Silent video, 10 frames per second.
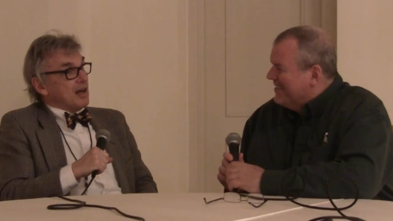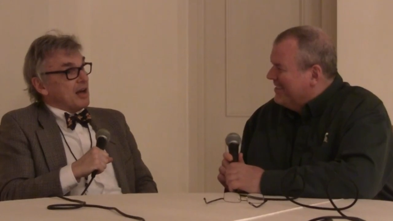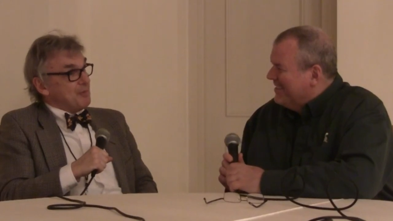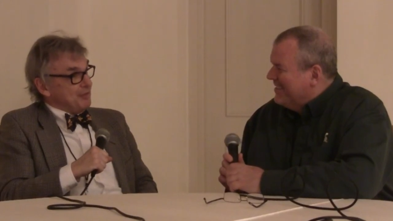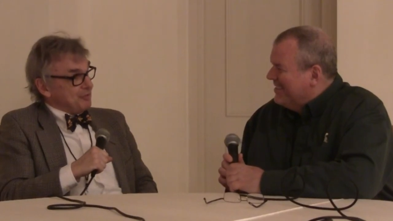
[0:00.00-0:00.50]

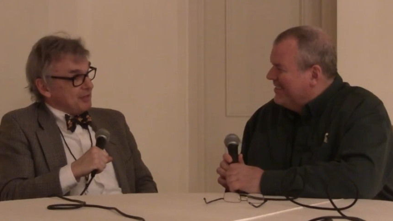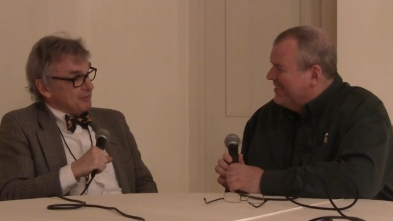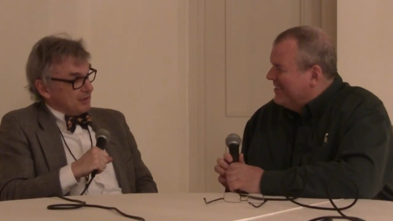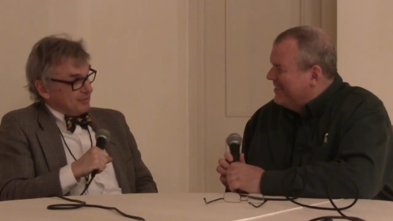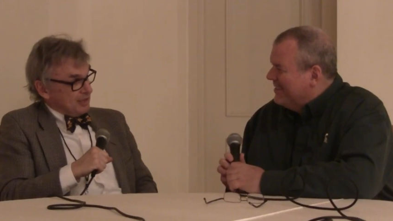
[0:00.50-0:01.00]
Speaker 1: I'm in
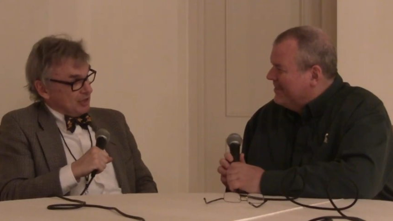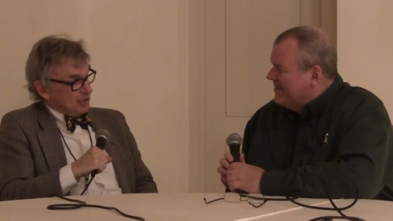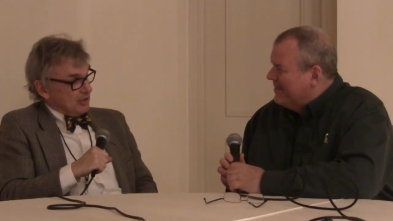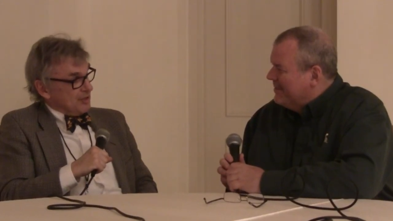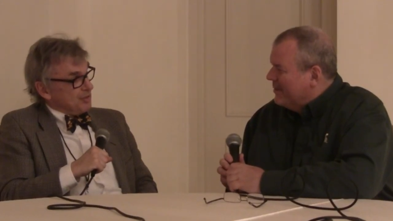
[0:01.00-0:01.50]
favor of
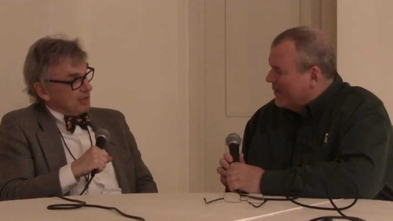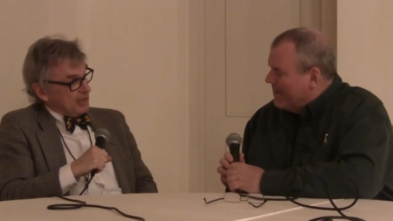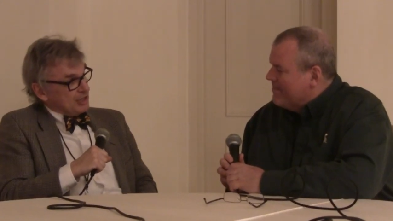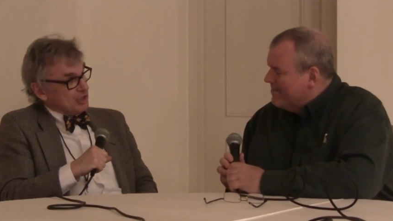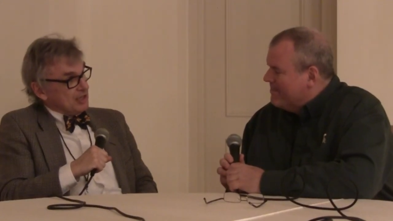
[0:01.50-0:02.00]
agile. I
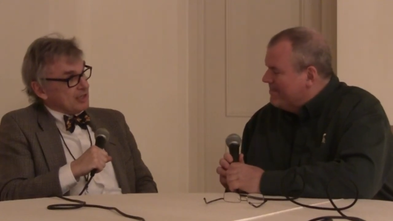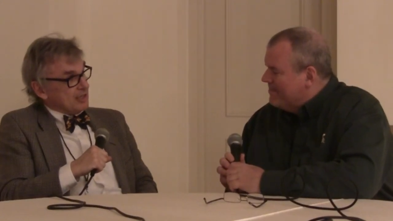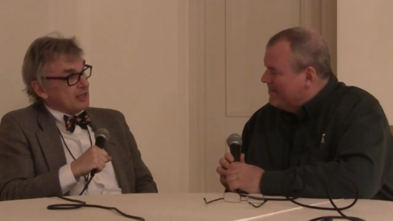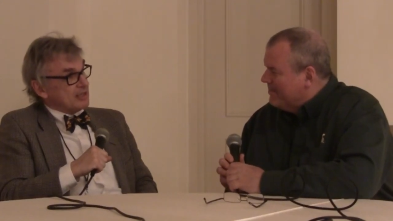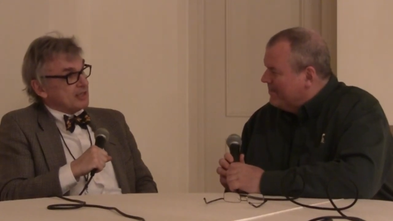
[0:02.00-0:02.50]
think okay.
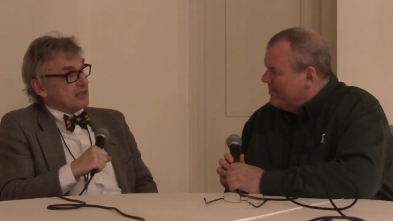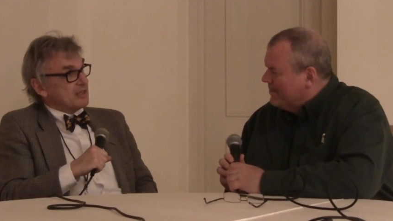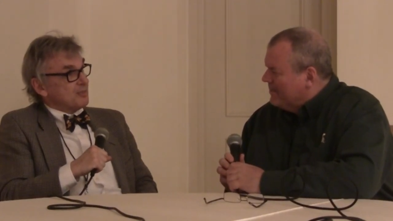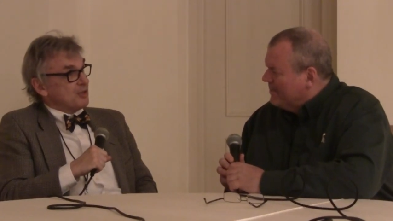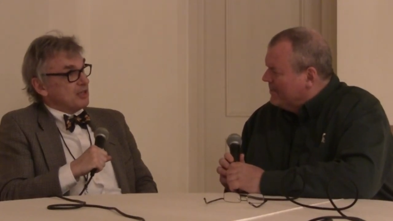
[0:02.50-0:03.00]
agile is,
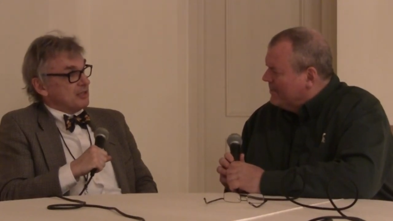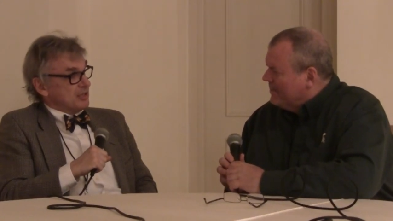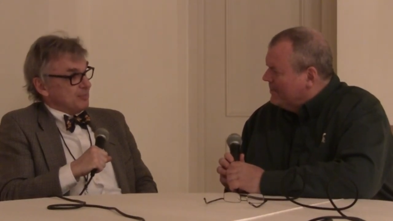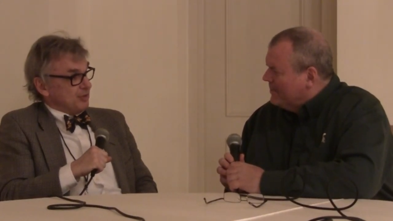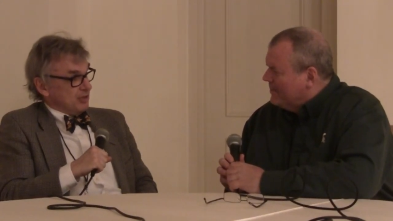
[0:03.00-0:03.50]
is a
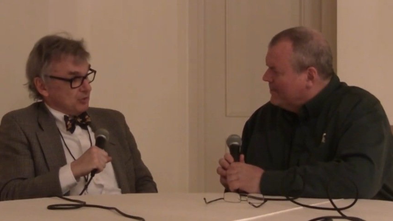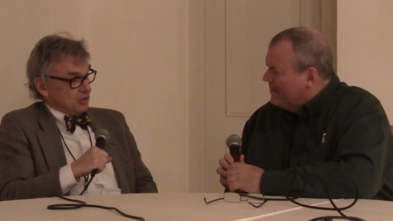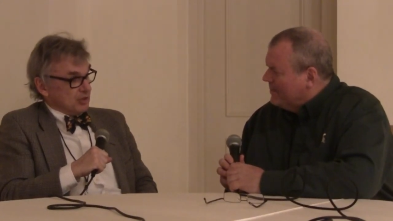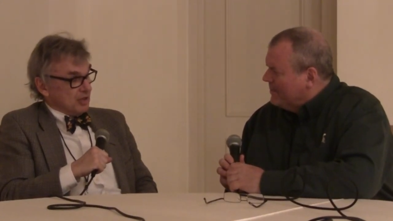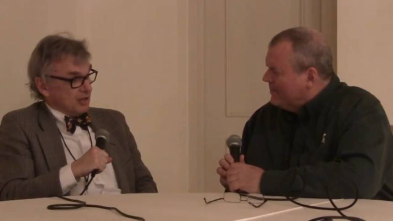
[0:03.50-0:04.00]
brilliant
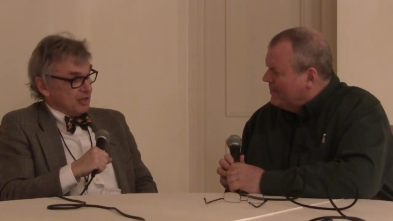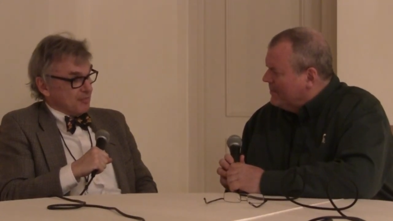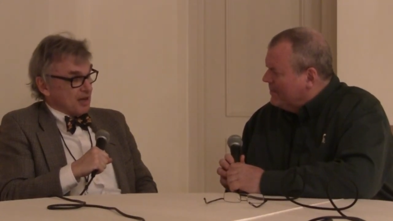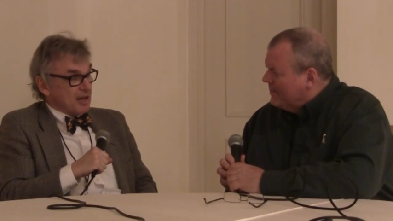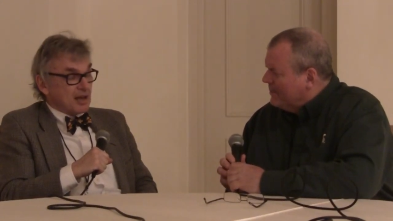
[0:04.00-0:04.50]
approach.
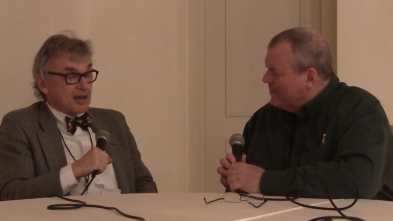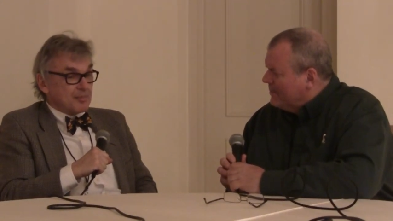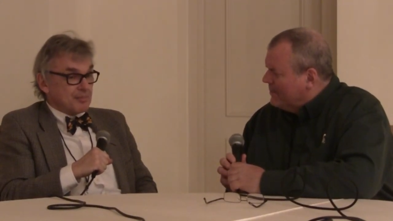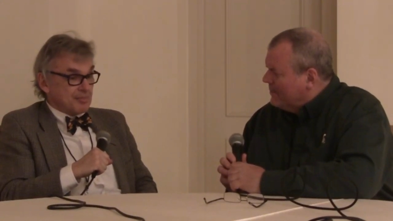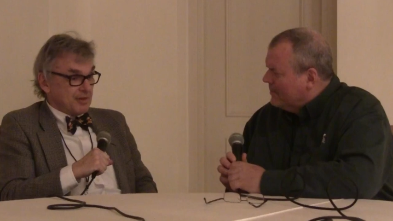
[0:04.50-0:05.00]
Um,
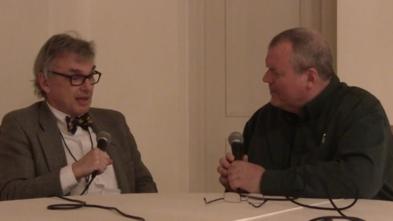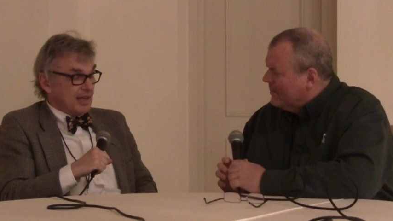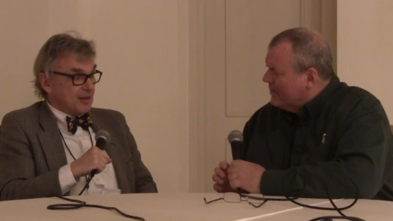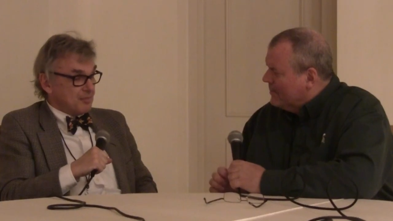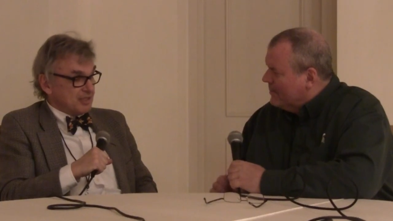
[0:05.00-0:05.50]
I, am
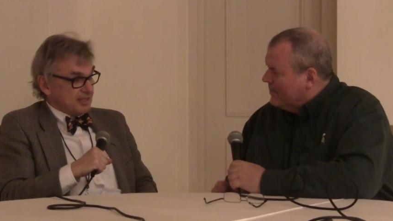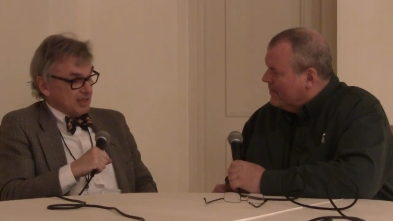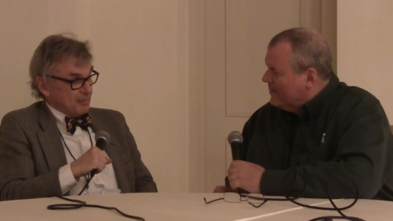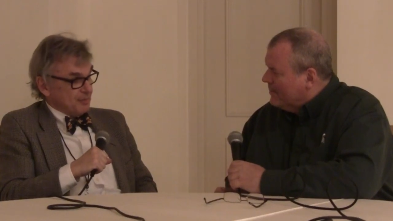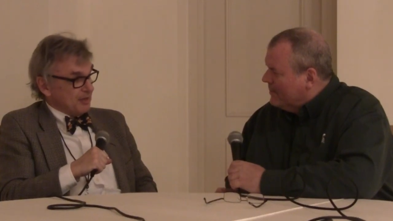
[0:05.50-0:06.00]
I am a
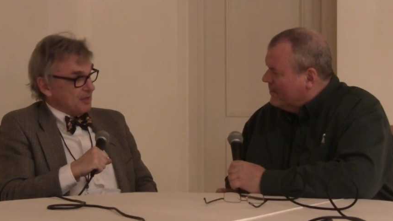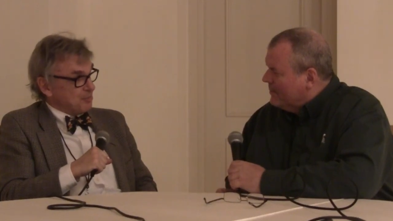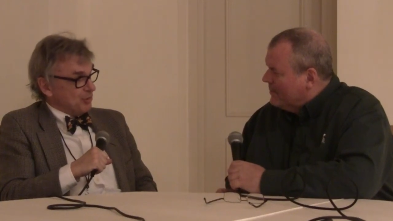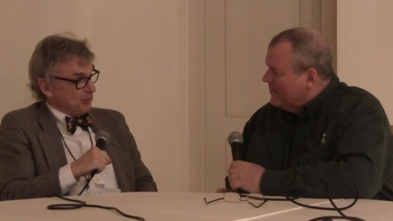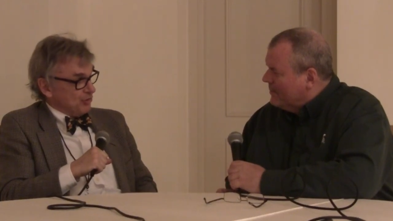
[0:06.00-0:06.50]

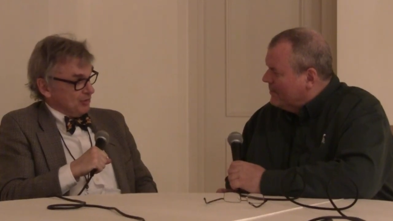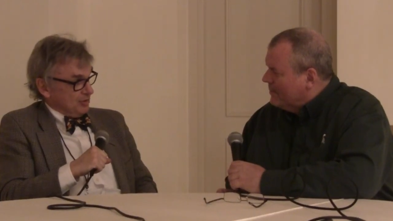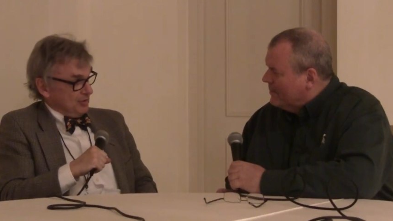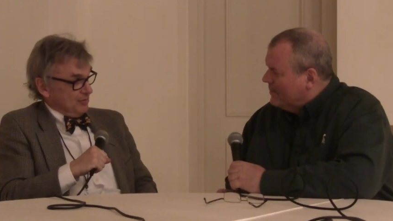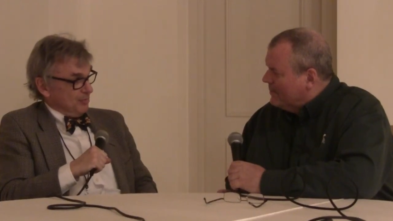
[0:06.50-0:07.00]
CMMI
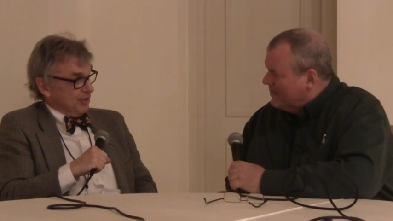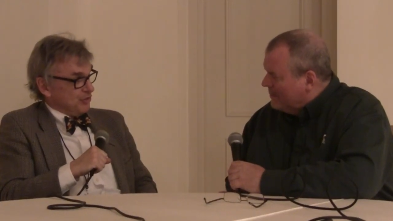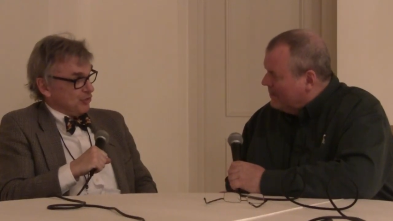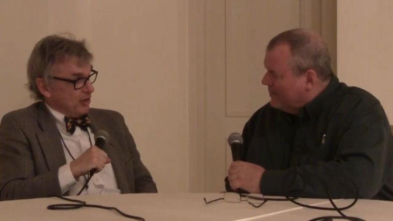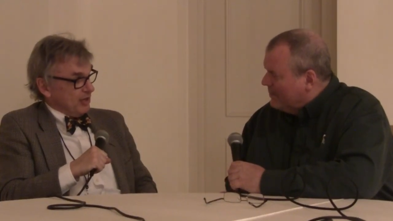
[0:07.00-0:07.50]
person
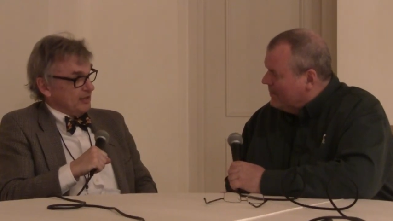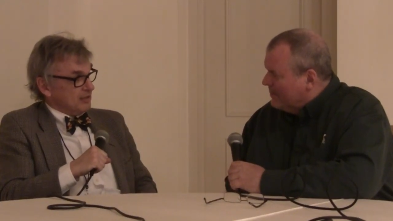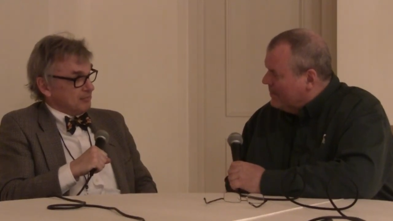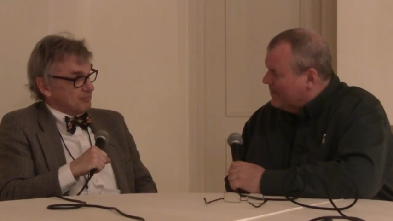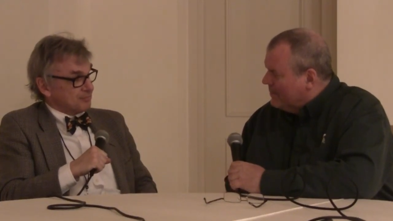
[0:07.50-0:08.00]
by
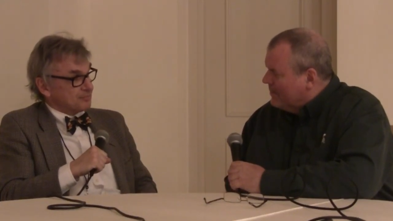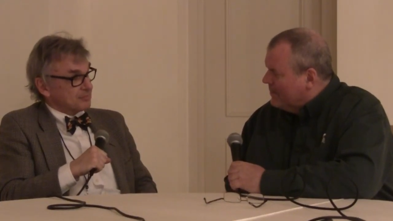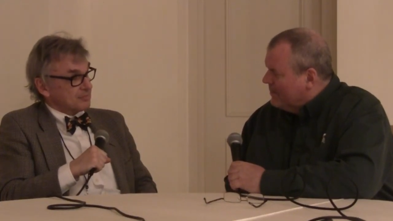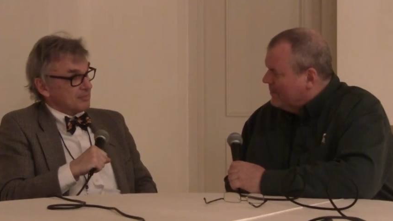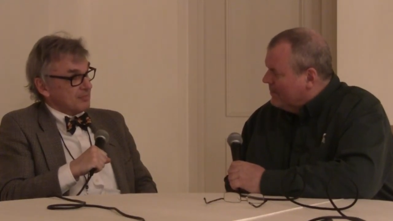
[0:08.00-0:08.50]
trade,
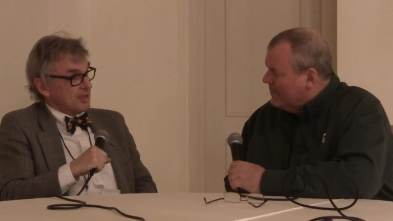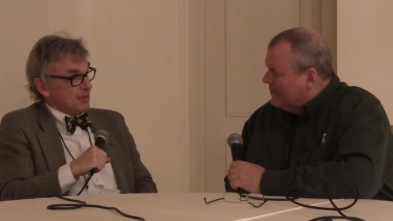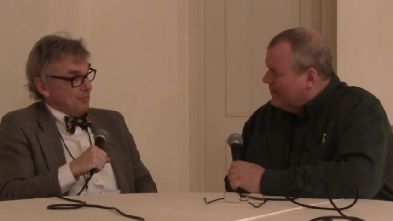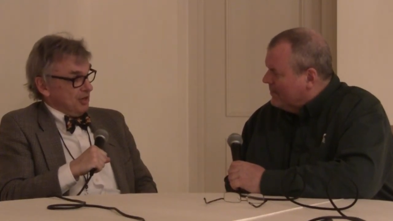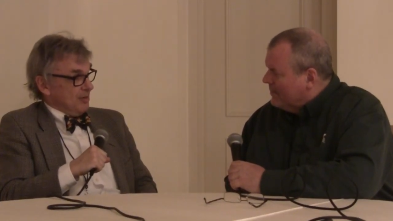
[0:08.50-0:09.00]

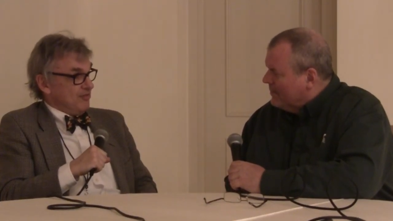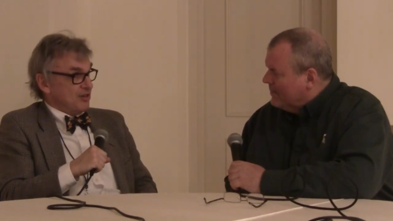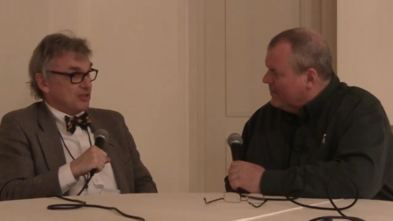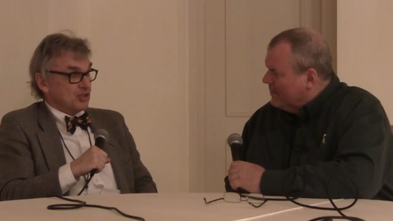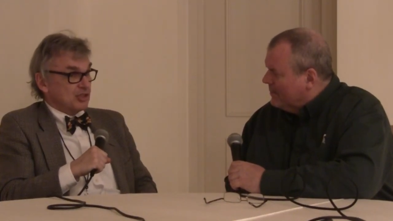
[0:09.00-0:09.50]
but I'm
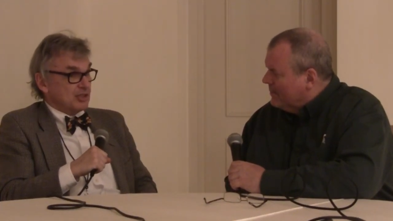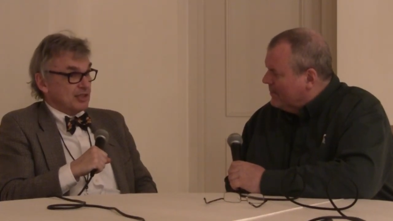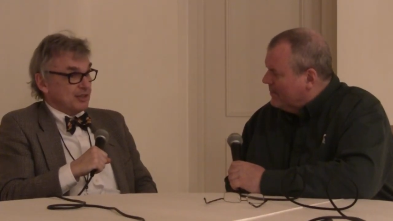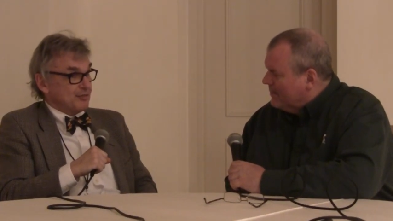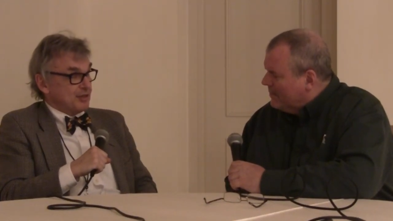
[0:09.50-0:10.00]
very strongly in